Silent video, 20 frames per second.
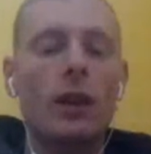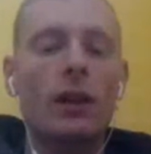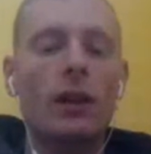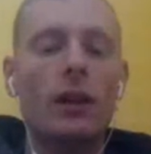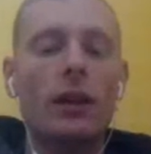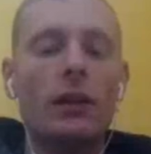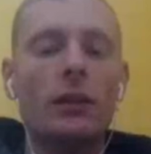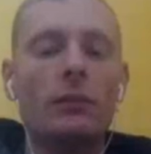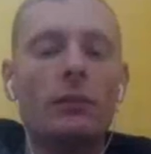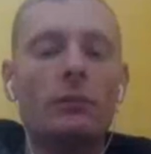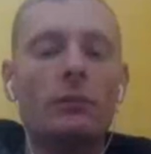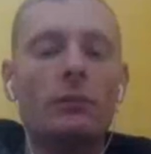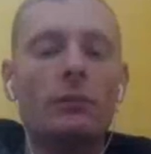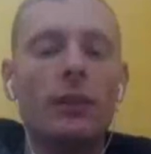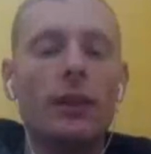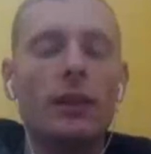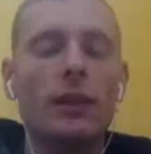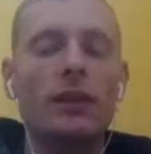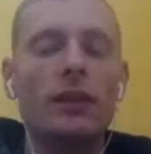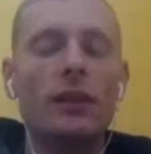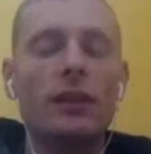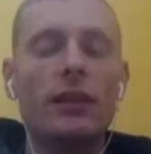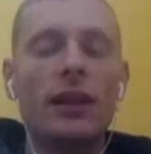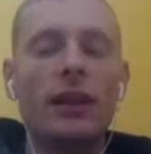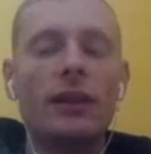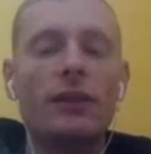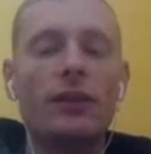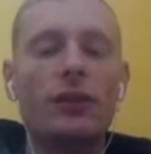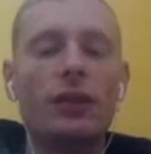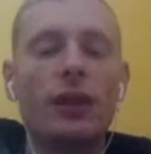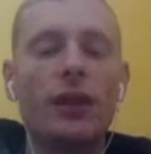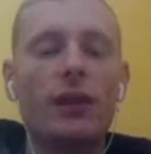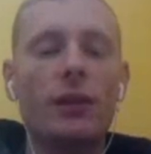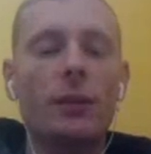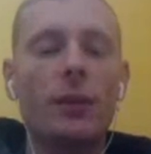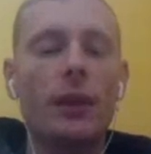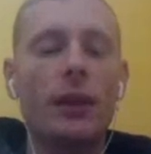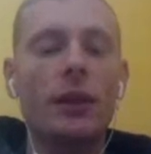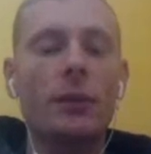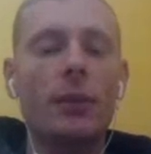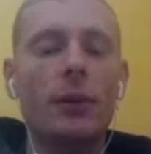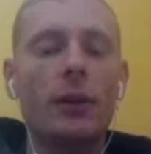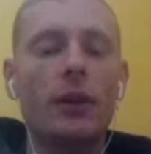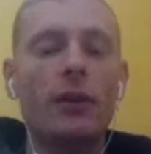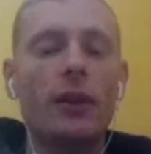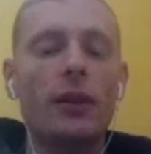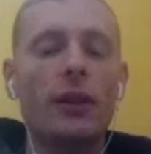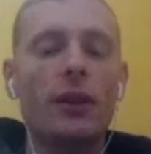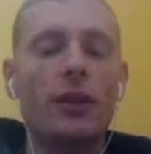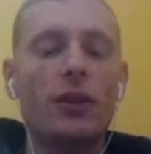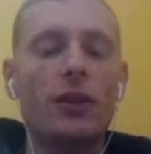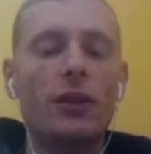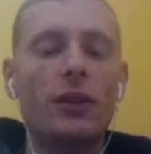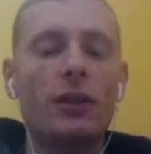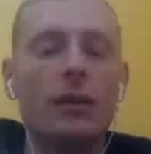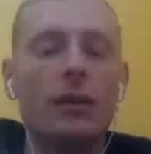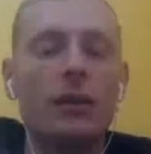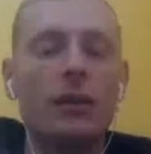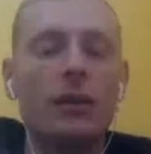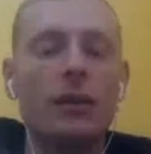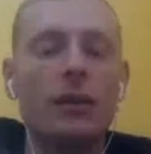Um, but this is kind of still like the beginning part of the dungeon.